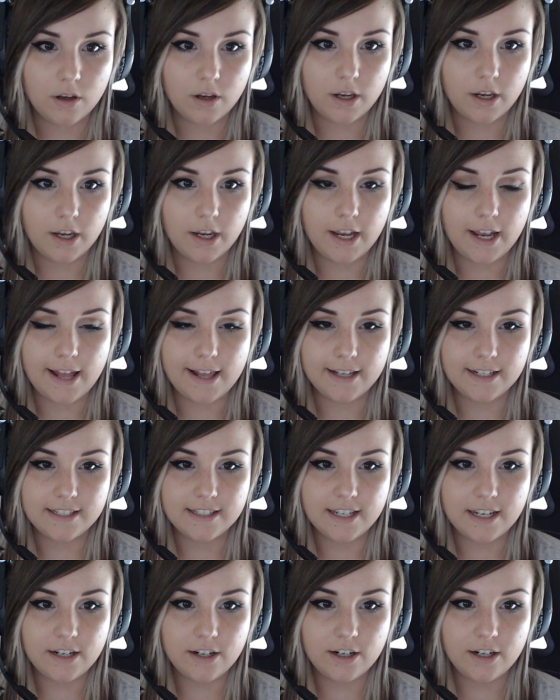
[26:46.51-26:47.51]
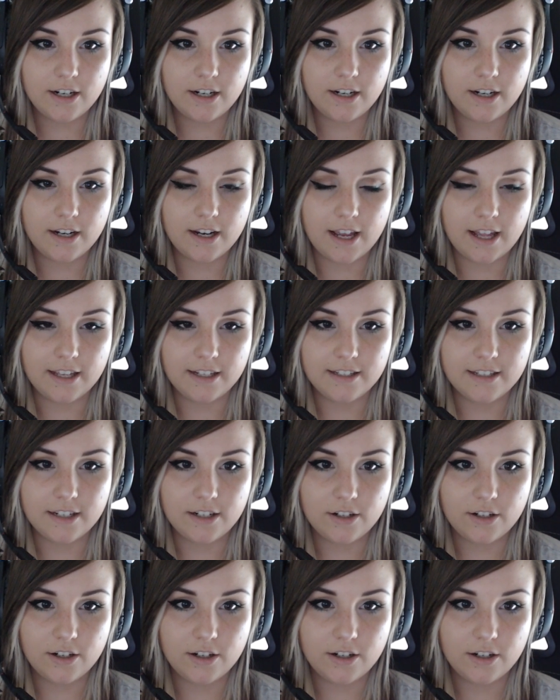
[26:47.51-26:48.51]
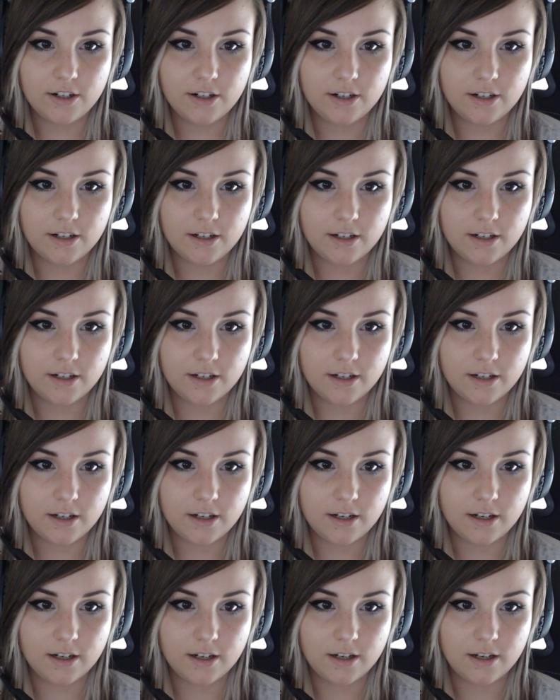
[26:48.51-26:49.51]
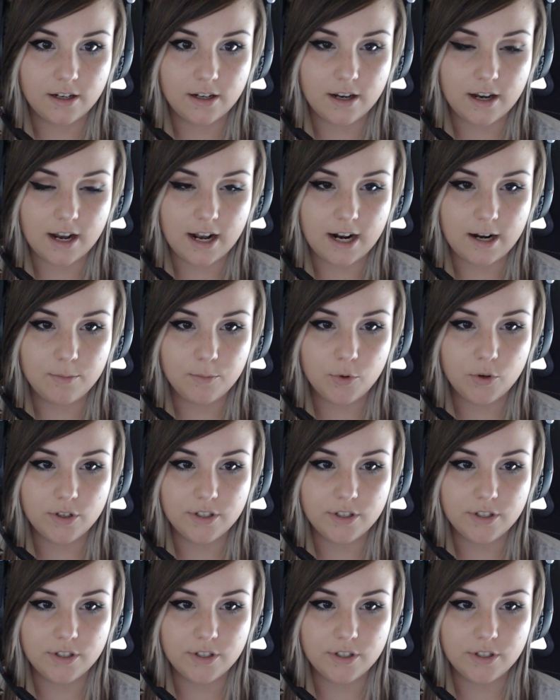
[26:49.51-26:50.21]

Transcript: Alexander Almo